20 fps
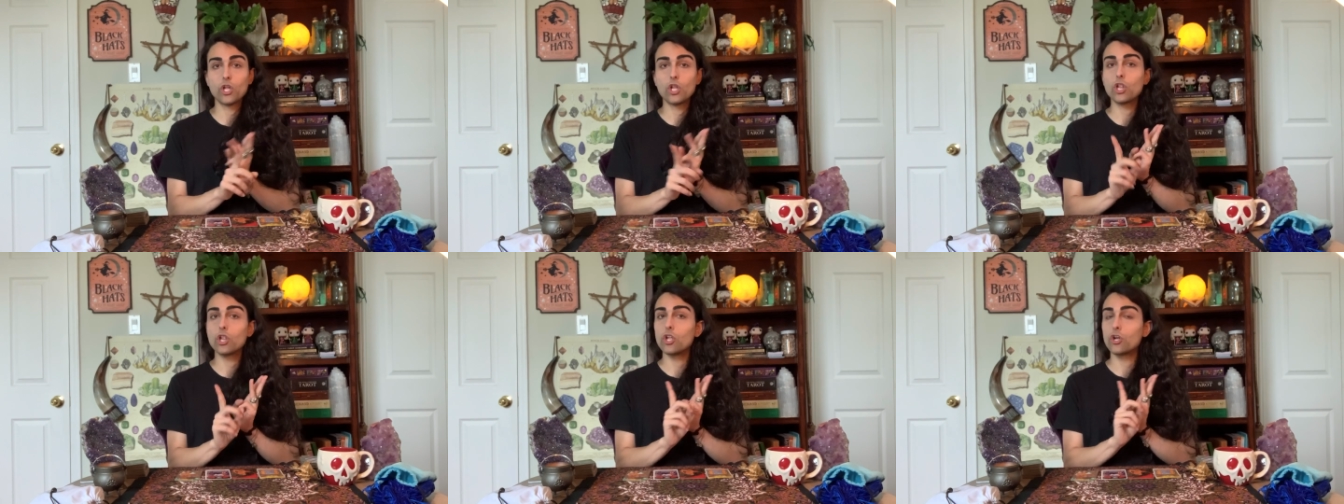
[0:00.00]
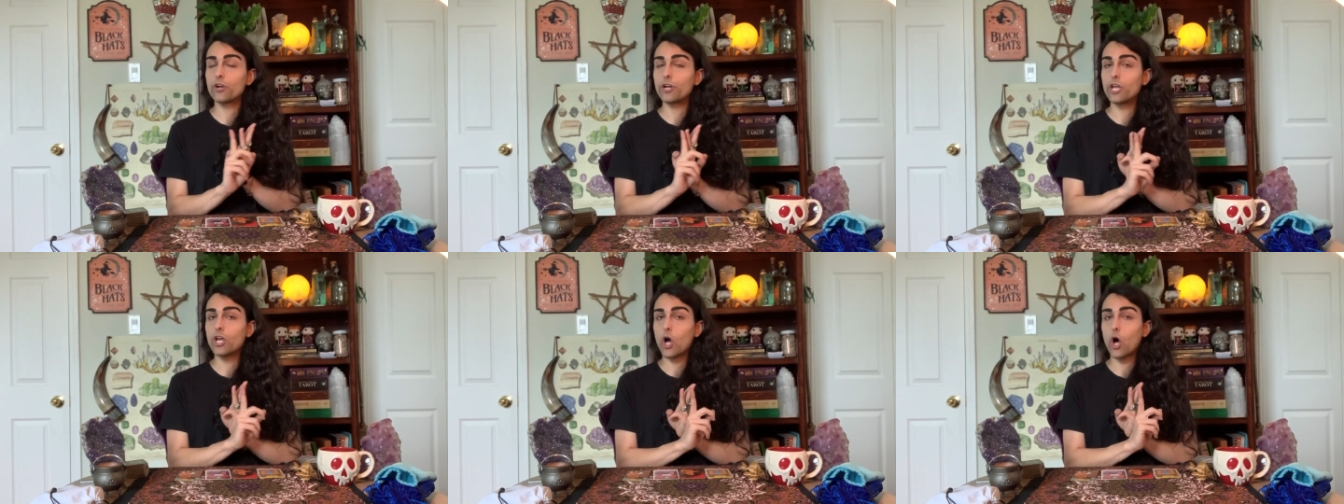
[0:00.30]

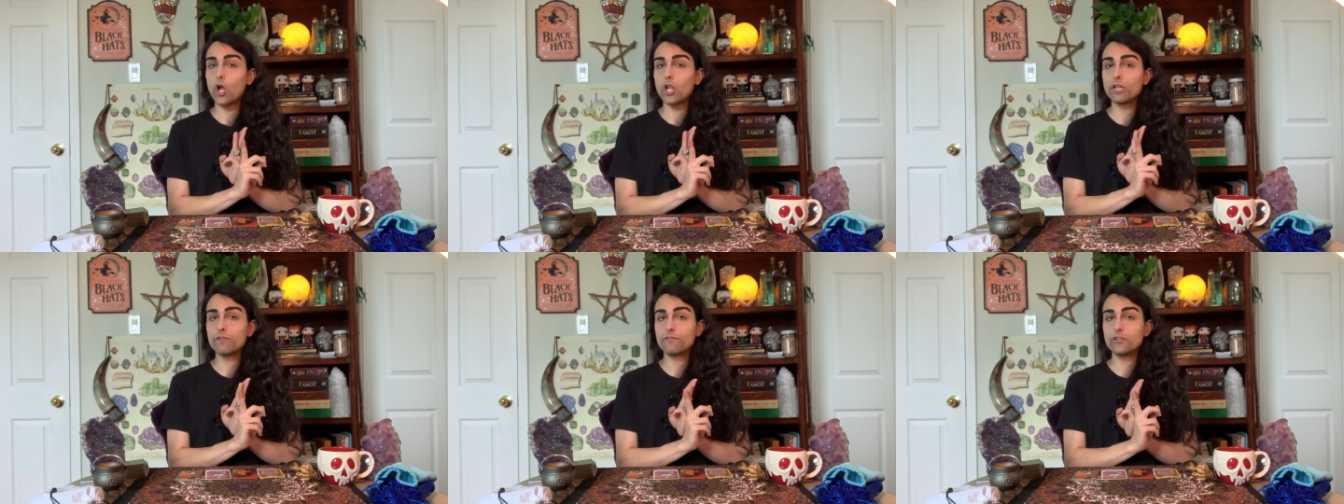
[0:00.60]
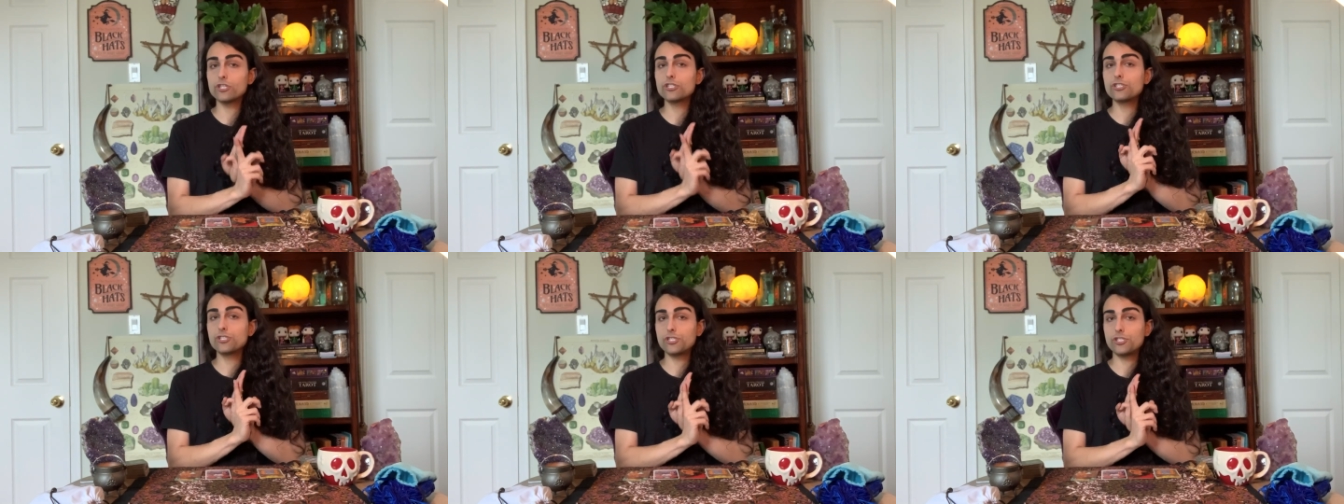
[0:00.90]
learning all of
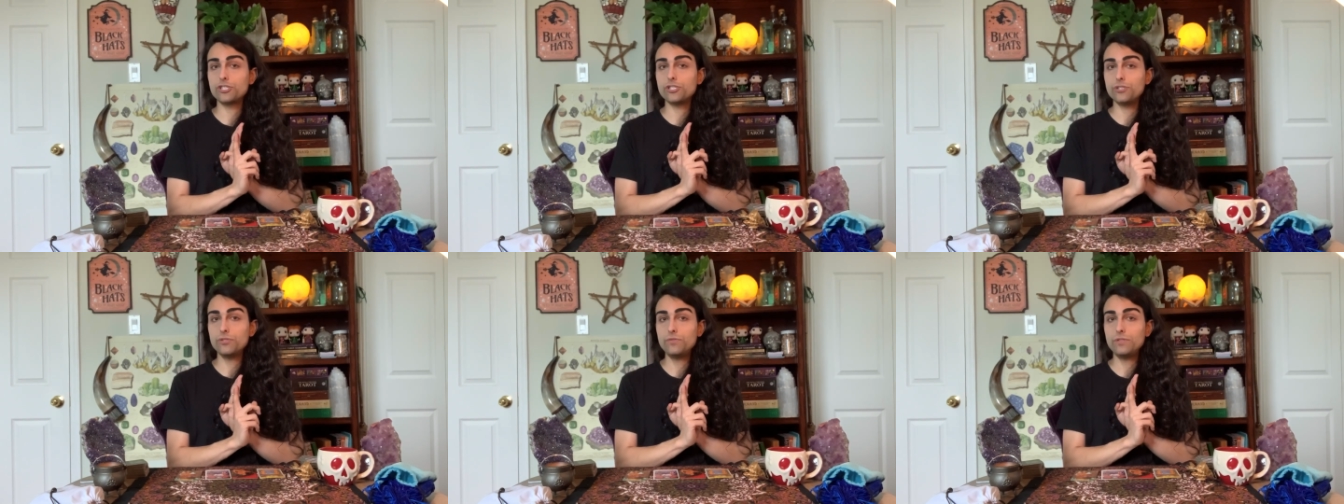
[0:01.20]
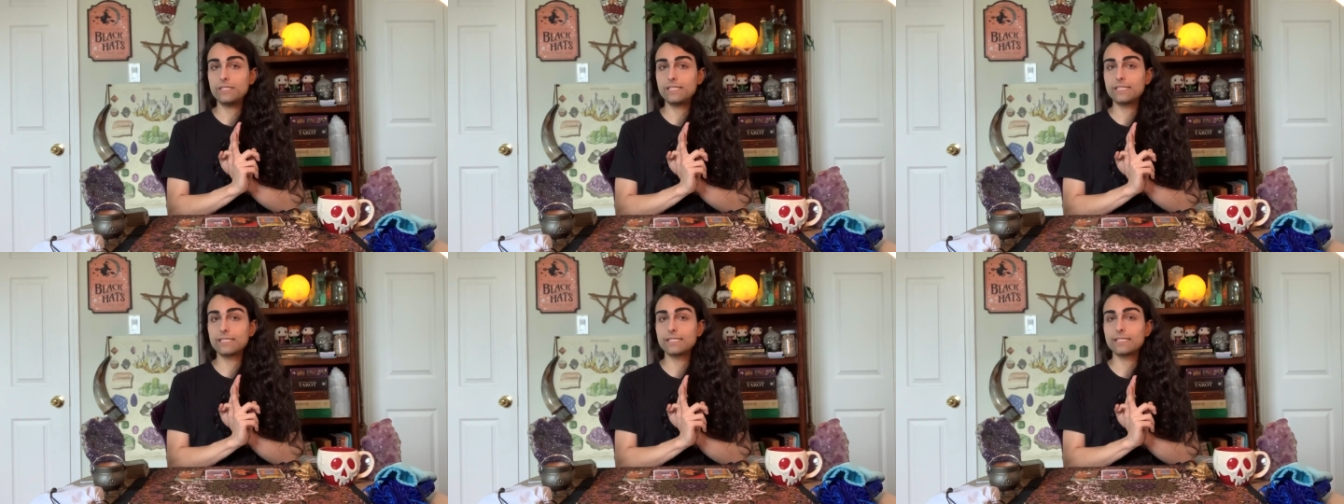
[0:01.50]
your
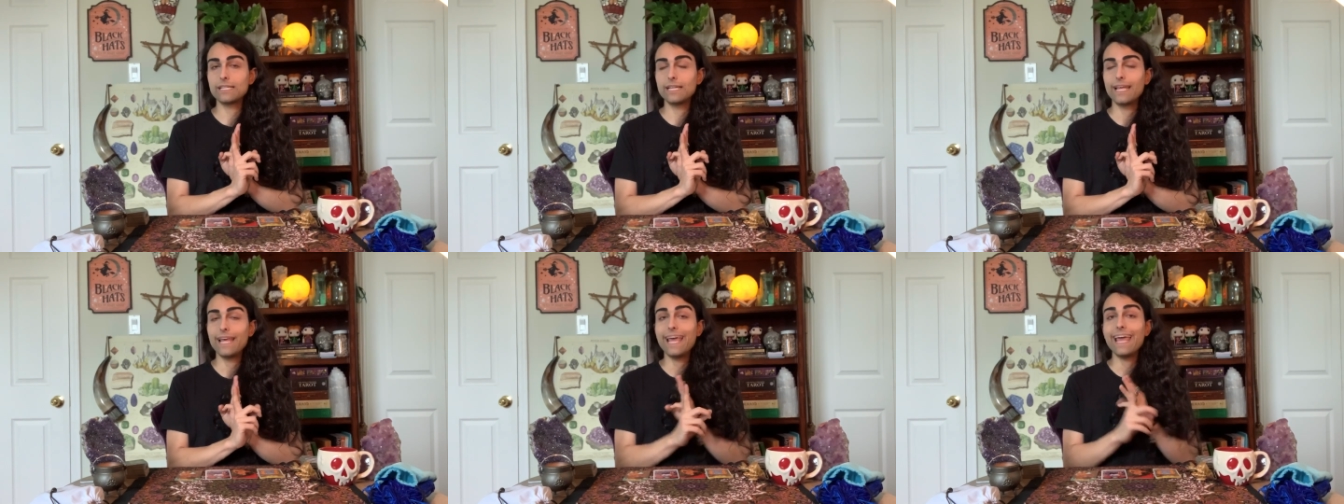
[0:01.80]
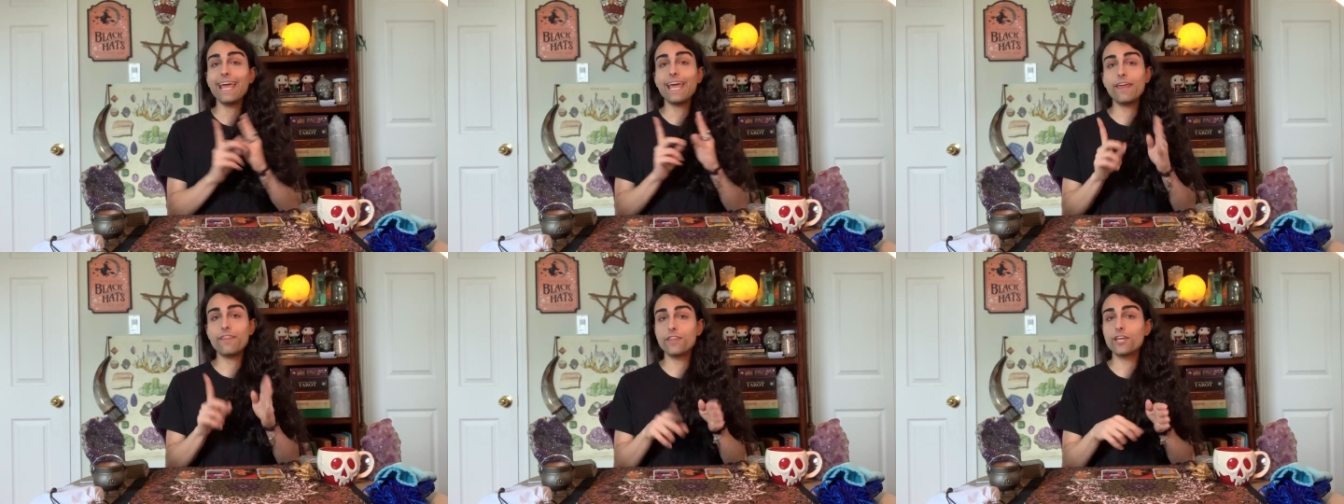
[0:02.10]
suits,
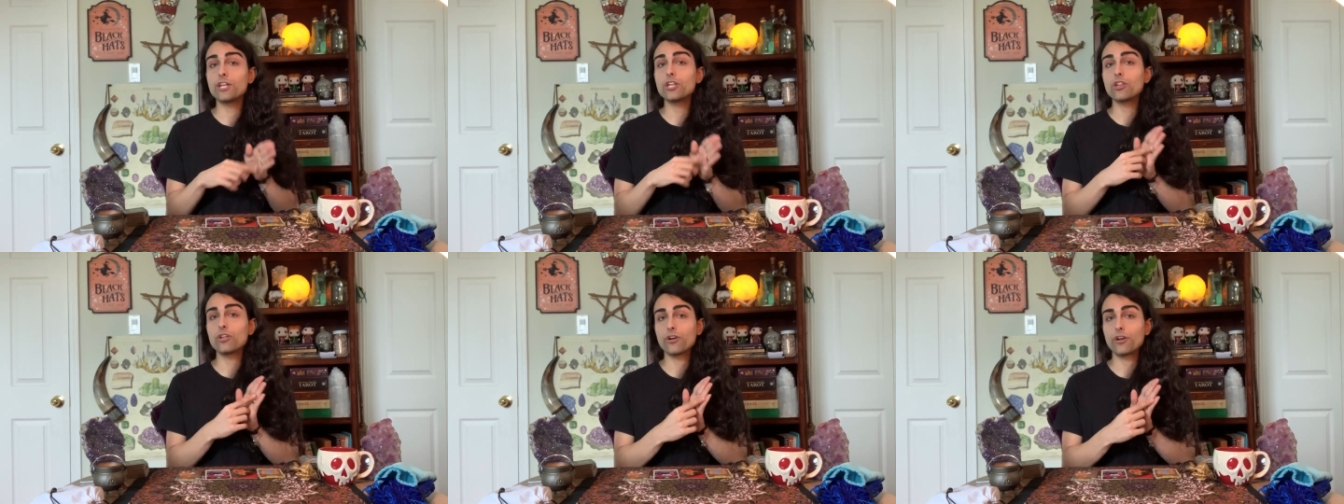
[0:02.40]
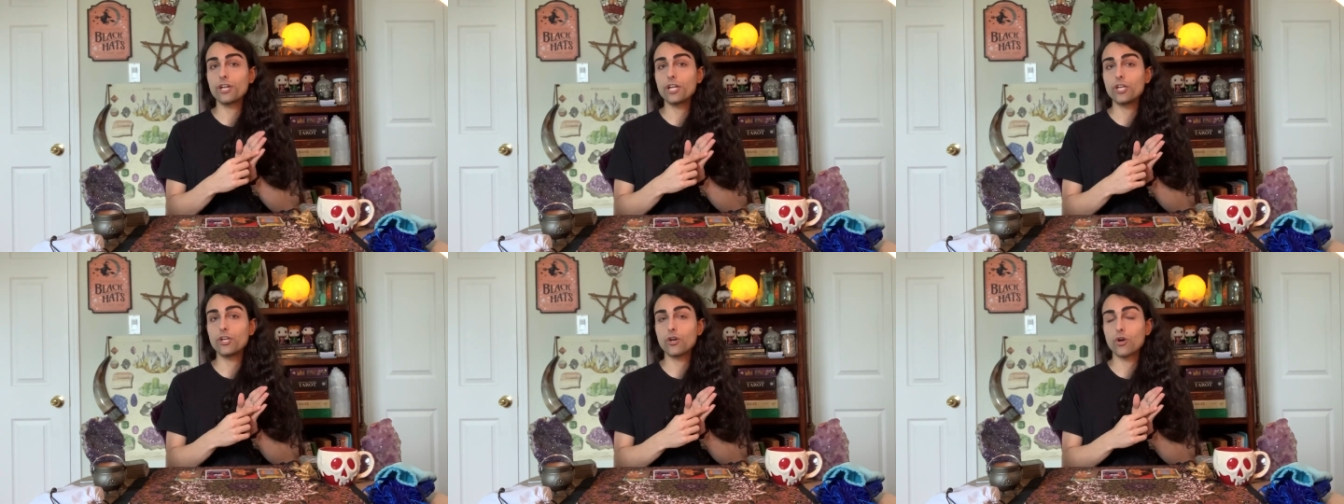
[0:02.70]
and then
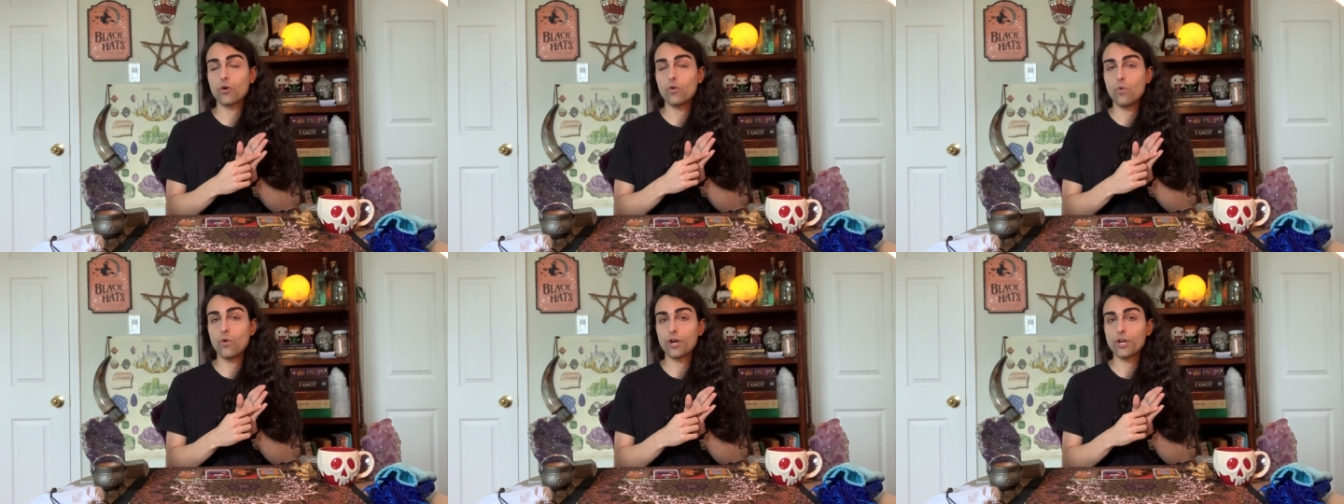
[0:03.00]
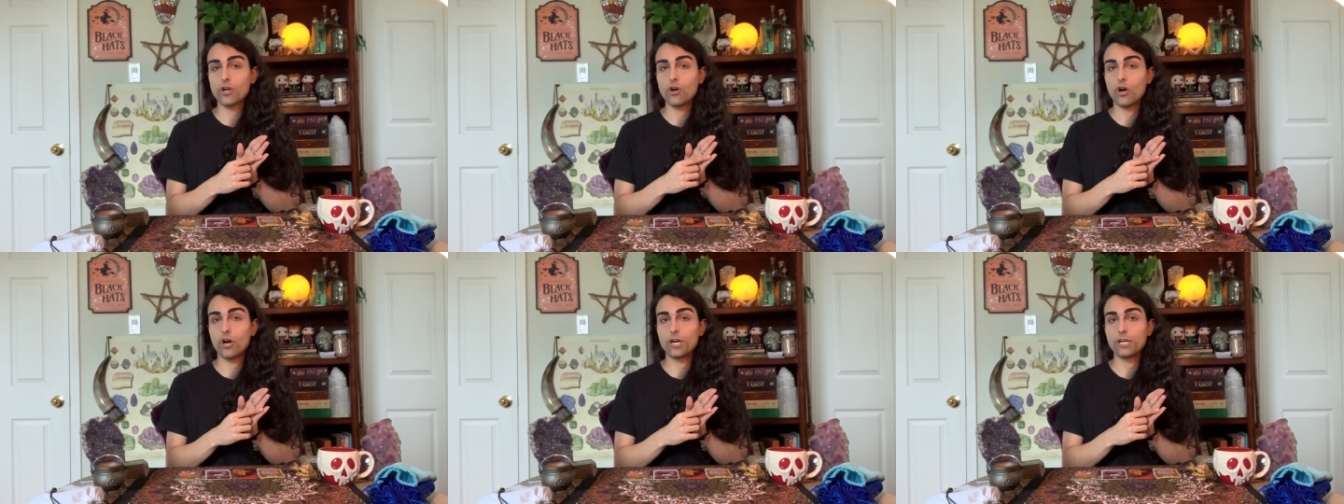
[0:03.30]
learning your
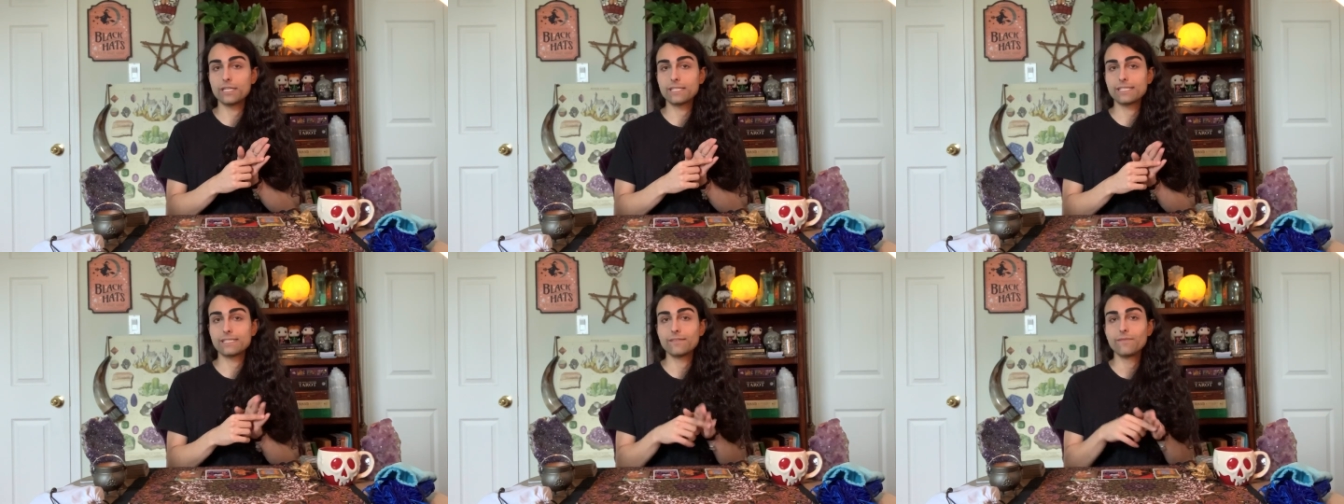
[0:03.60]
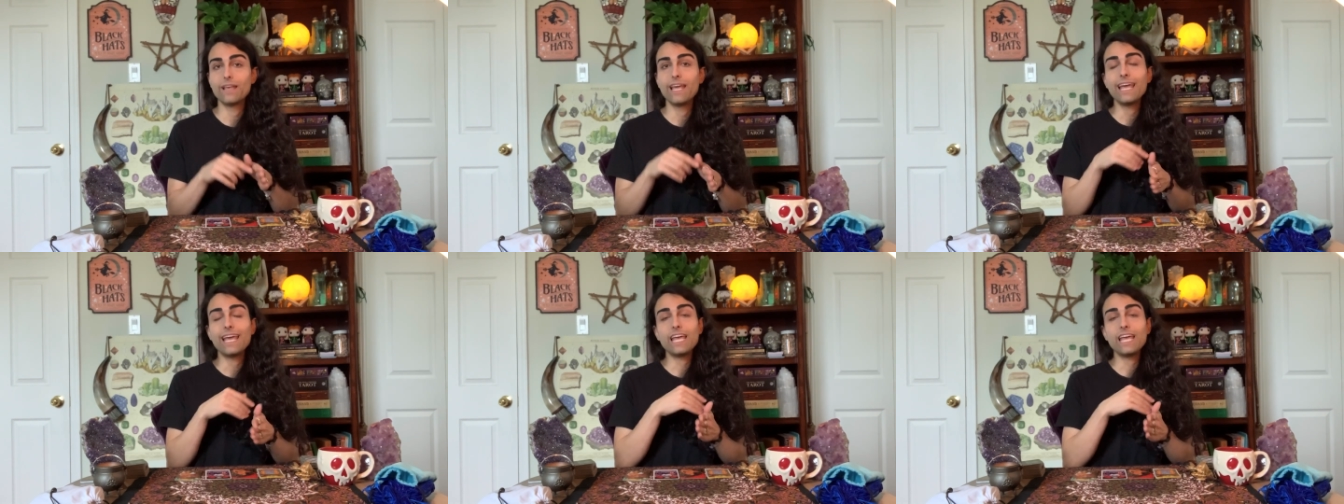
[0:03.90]
court cards.